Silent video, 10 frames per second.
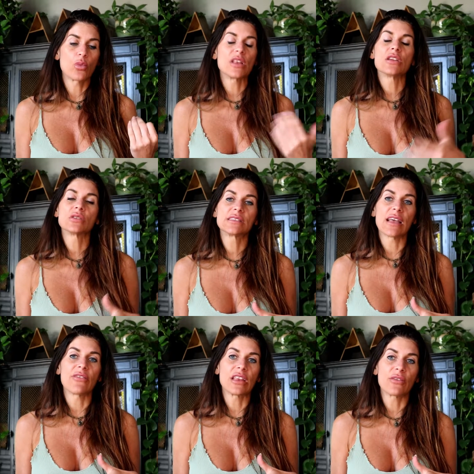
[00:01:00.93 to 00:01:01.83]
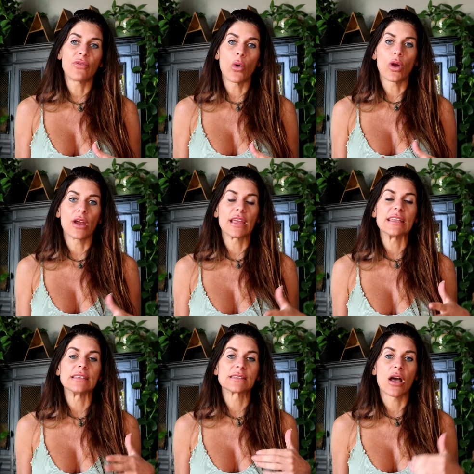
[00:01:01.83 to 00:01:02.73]
Window 74
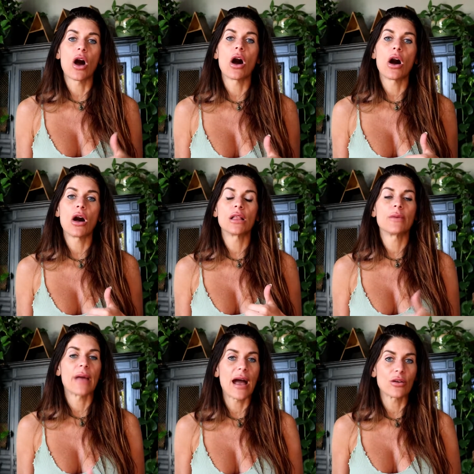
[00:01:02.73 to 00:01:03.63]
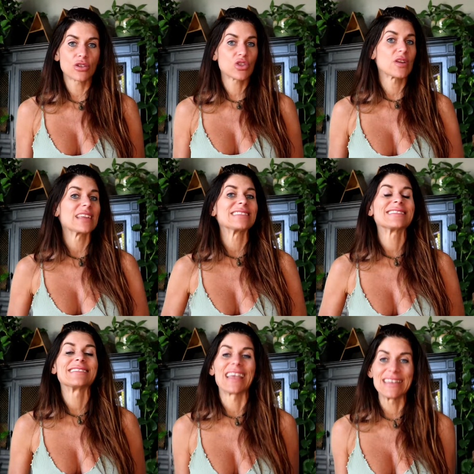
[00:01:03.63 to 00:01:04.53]
is all about
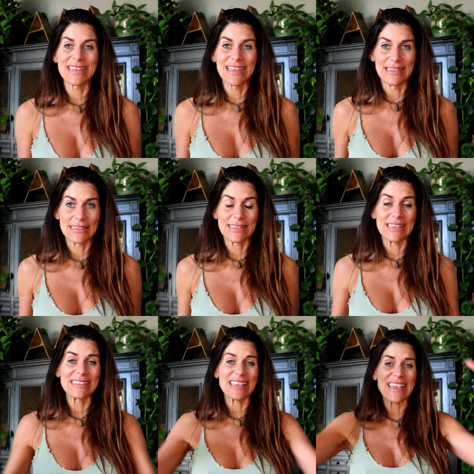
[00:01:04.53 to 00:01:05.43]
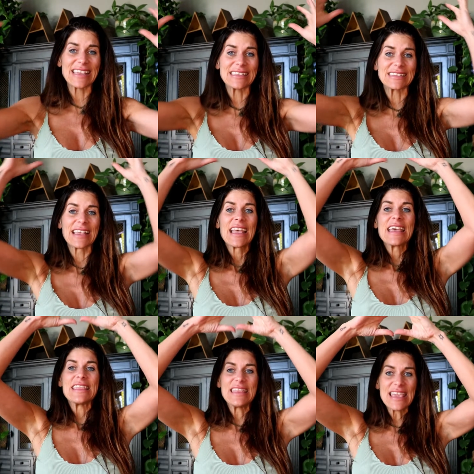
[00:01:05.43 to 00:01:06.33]
transcendence. This is
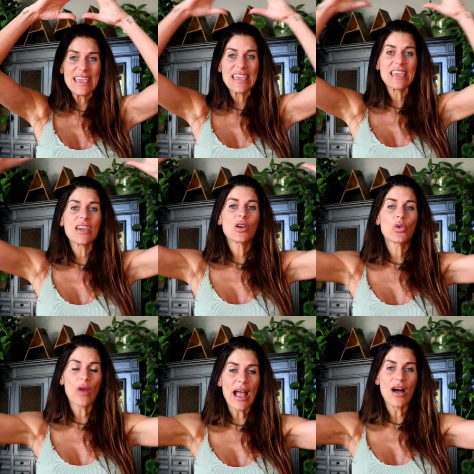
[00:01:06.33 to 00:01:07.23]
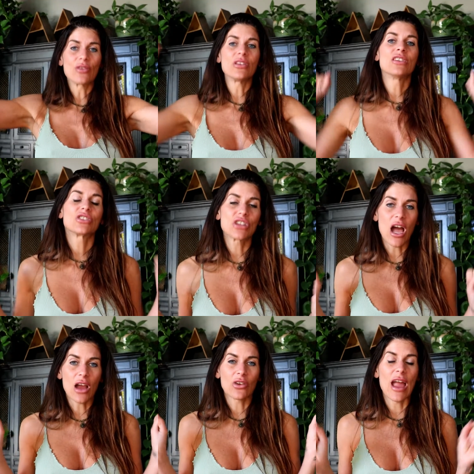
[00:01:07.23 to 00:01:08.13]
the crown
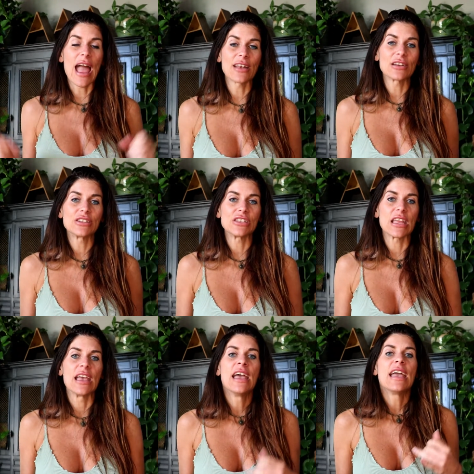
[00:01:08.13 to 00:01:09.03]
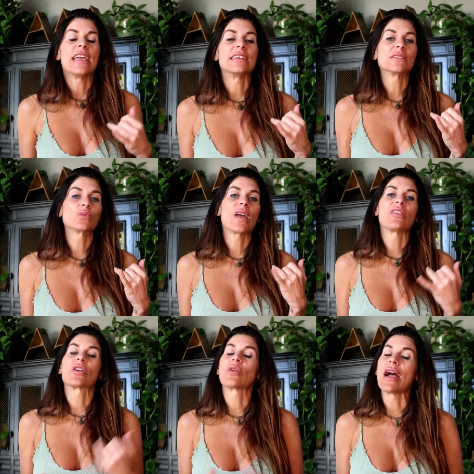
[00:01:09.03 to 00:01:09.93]
chakra energy. It is when
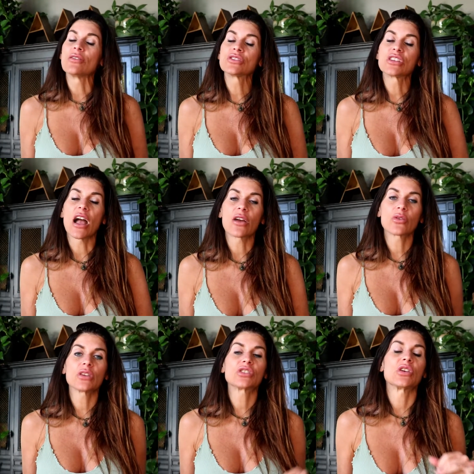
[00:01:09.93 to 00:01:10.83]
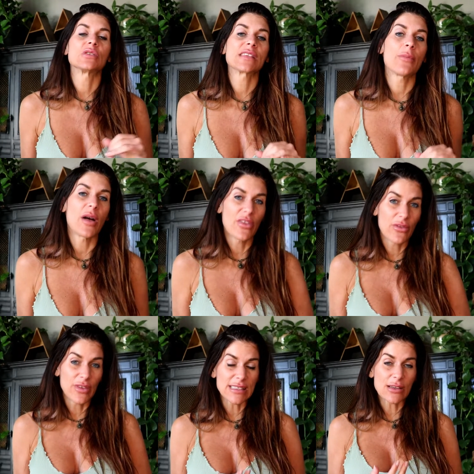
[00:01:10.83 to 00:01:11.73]
the crown chakra shows up on the
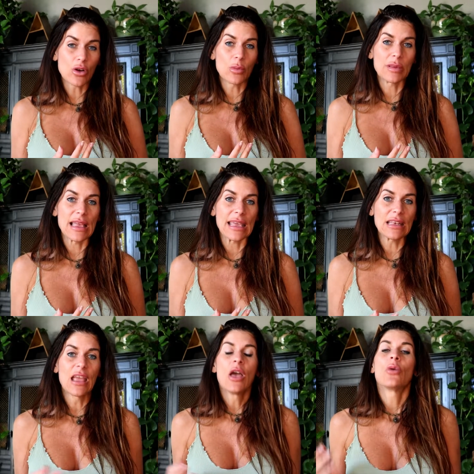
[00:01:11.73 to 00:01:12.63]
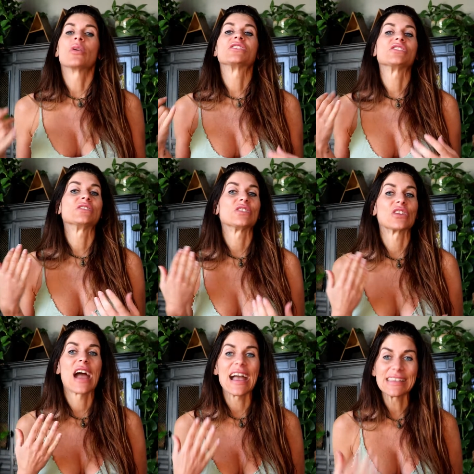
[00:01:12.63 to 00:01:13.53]
physical plane, which is your
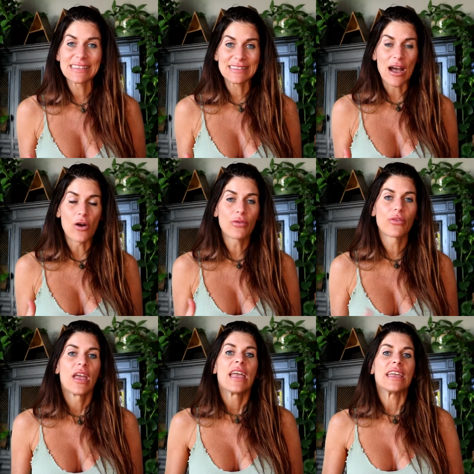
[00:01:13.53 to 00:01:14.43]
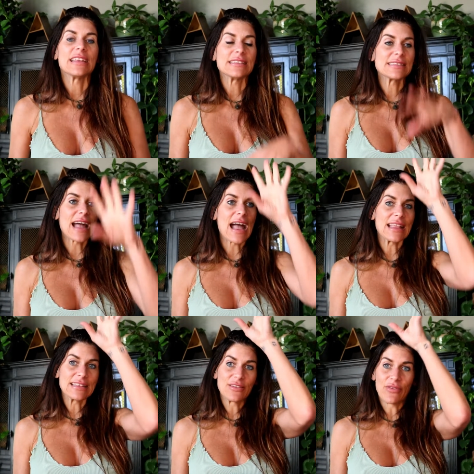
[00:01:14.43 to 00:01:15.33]
high self. It is
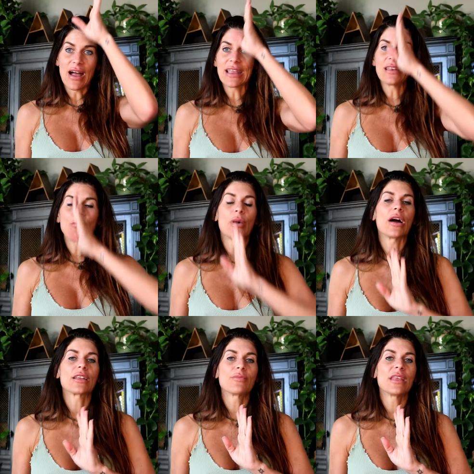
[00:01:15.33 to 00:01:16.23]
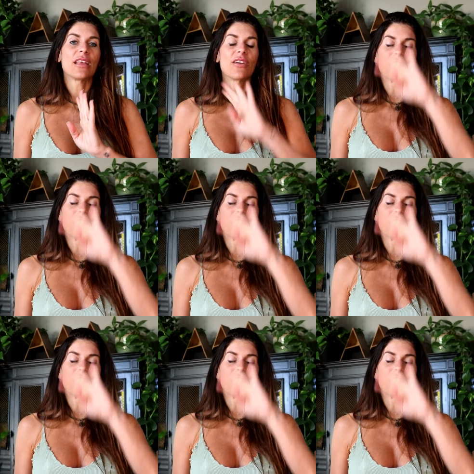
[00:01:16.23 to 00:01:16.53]
that divine embodiment of